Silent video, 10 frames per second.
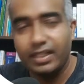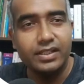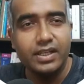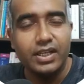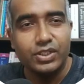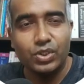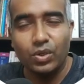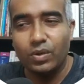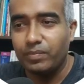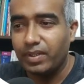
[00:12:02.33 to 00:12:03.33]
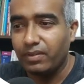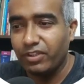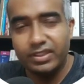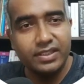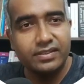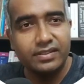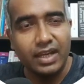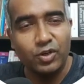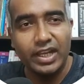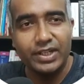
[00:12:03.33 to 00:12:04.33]
right? So with
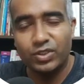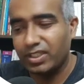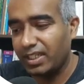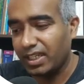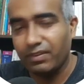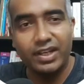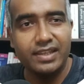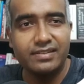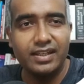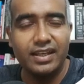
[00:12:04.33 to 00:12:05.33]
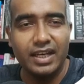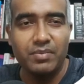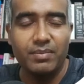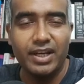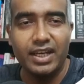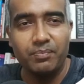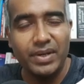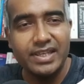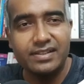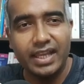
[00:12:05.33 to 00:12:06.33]
this, I would like to say have a nice day and bye bye.
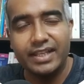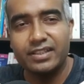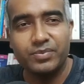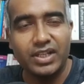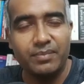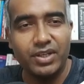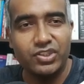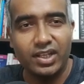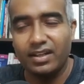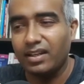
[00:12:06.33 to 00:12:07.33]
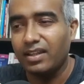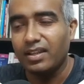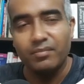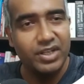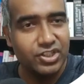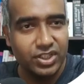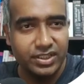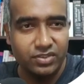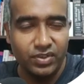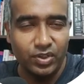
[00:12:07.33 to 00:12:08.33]
And please like, subscribe my channel. Please
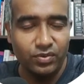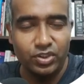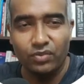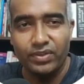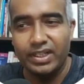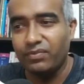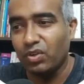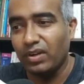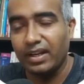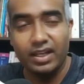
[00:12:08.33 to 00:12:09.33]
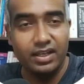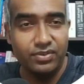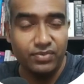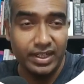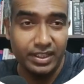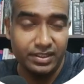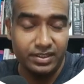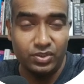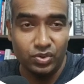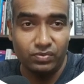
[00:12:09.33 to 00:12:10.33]
share this video with your friend if you find
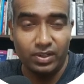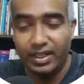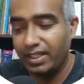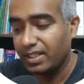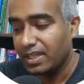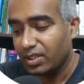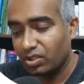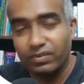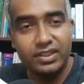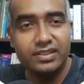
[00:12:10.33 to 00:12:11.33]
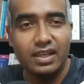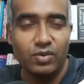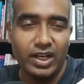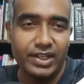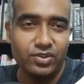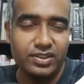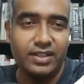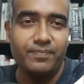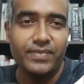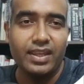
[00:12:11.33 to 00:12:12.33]
it useful, right? So with this, I would like to
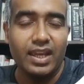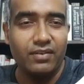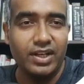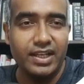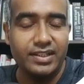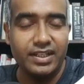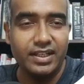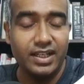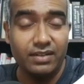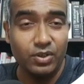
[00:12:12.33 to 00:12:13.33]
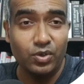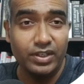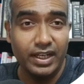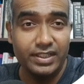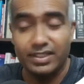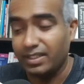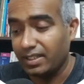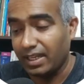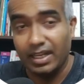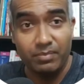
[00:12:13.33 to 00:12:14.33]
say have a nice day, have a good night,
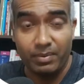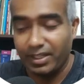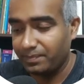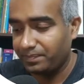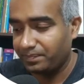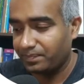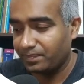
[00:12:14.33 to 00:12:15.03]
and bye bye.